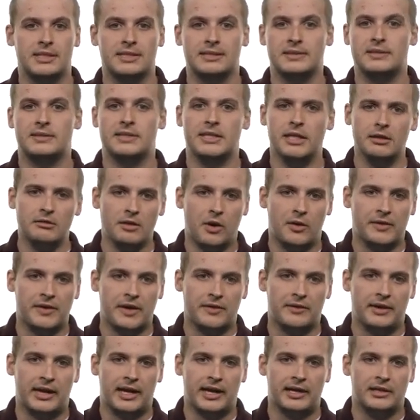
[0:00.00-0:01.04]
0, on the
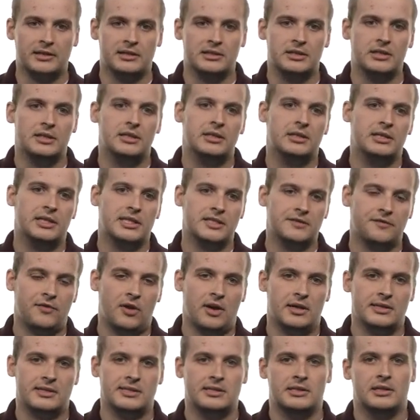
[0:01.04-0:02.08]
other hand, is
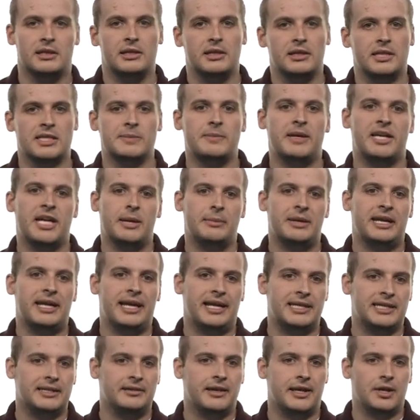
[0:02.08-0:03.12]
false. This might come in
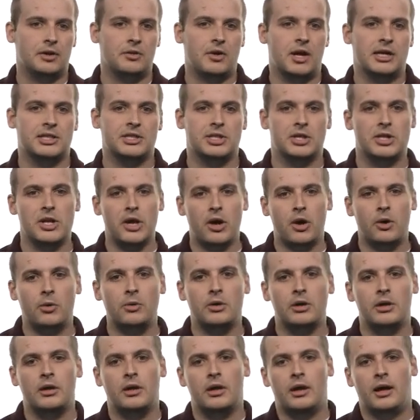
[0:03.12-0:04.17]
handy later on to know,
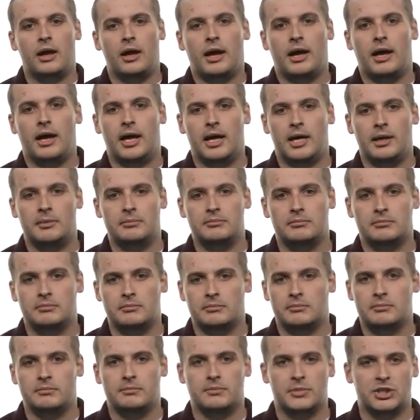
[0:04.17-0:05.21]

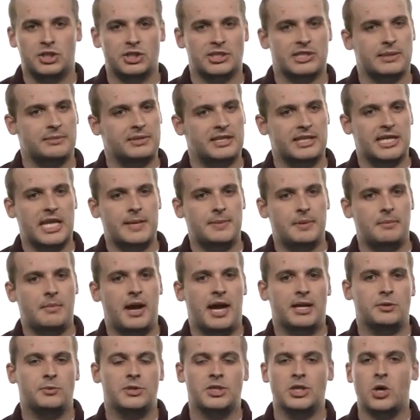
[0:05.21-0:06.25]
but just something to keep in
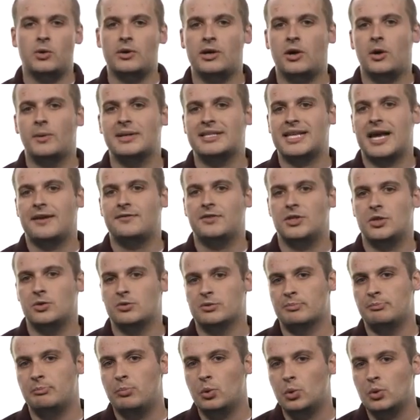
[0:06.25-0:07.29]
mind. We don't always have to use
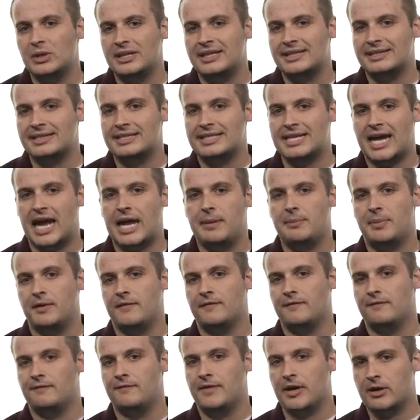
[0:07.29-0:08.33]
Boolean type
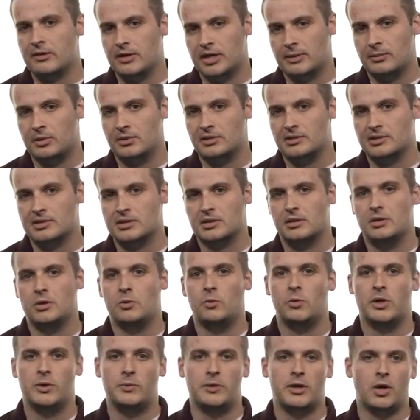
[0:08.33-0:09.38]
variables
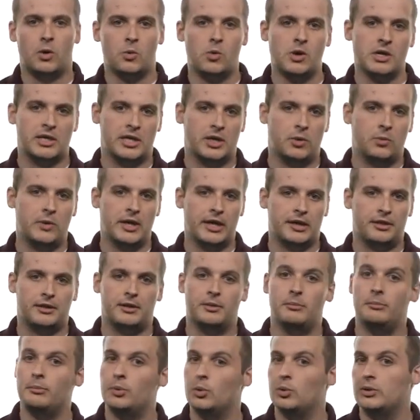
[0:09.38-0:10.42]
when we are working with
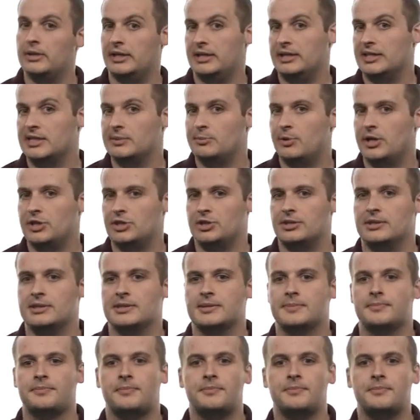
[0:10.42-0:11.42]
Boolean expressions.